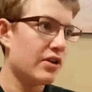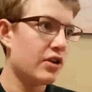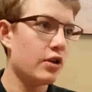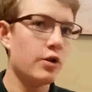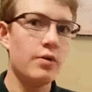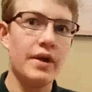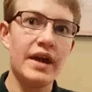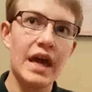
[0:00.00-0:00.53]

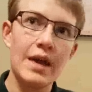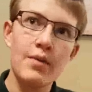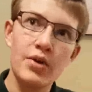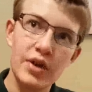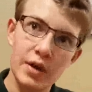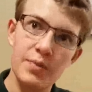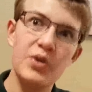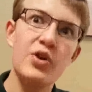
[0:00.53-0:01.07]
system that came on
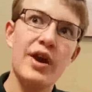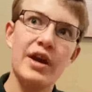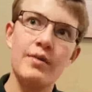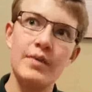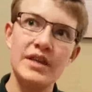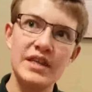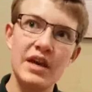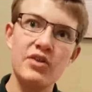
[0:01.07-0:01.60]
the computer I'm going
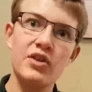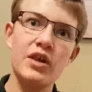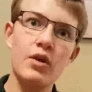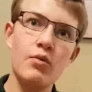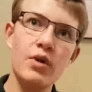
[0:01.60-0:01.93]
to be testing it